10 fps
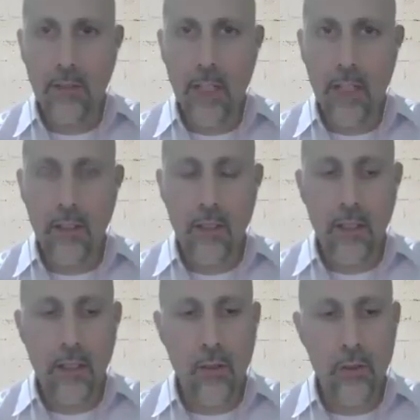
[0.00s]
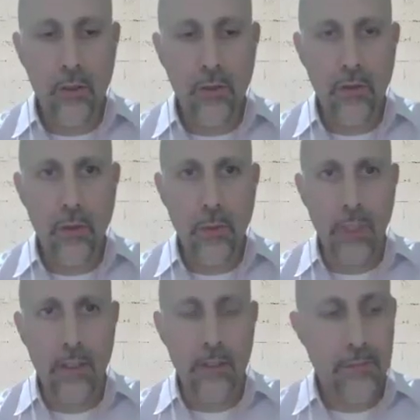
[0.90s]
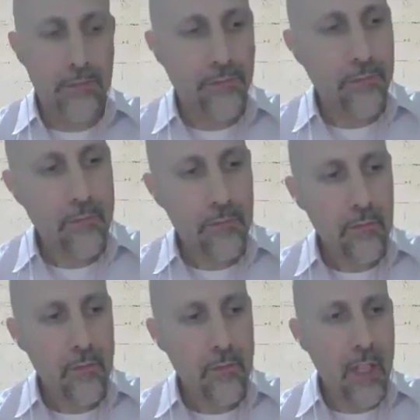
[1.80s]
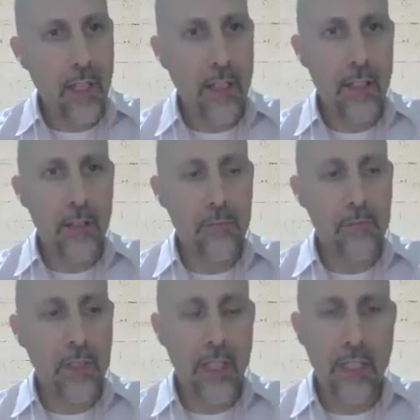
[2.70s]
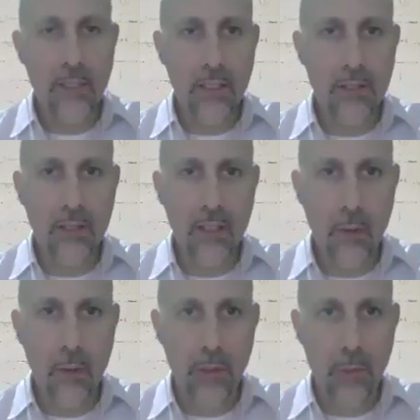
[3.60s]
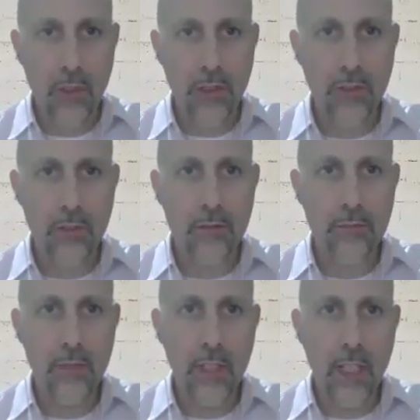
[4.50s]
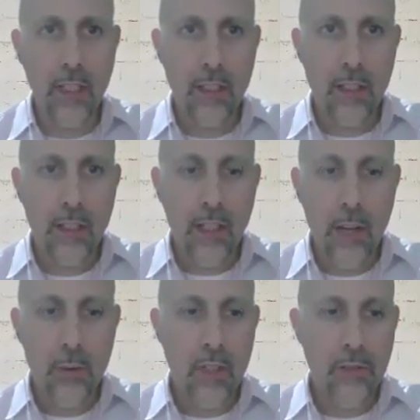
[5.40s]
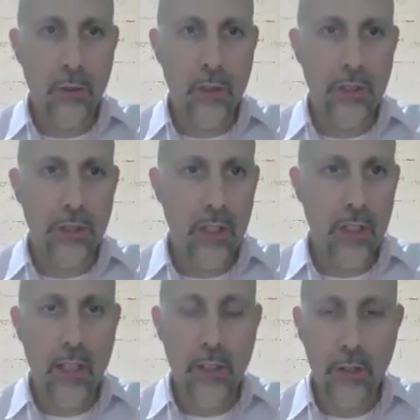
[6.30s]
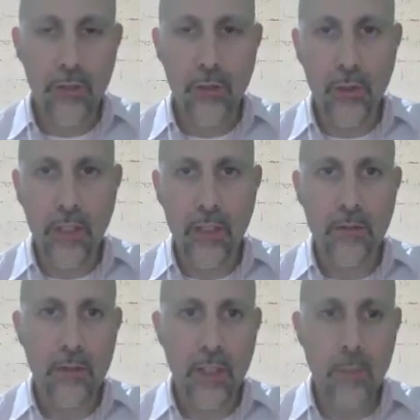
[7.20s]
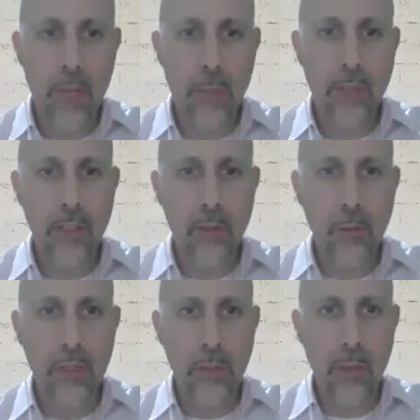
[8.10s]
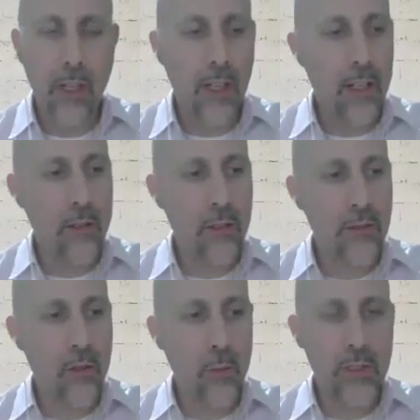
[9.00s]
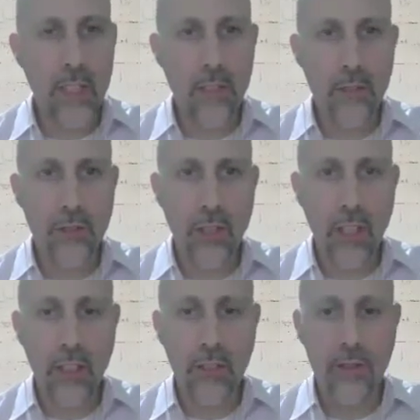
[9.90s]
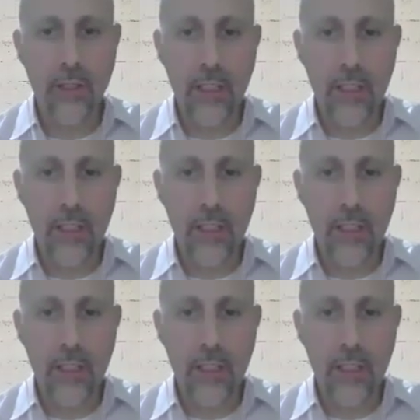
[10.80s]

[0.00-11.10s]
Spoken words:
Tal, go to you for a minute. And let's also start with the personal. I would love for you to share how you're doing, and maybe a little bit about how October 7th changed